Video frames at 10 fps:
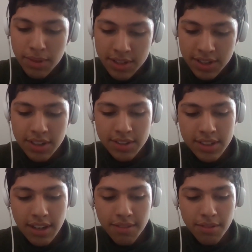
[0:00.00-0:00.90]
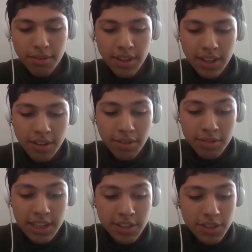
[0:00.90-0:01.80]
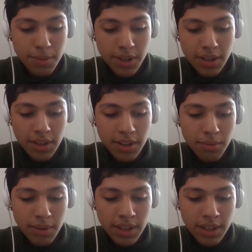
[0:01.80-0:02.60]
took our stuff and we did it, it was actually pretty good.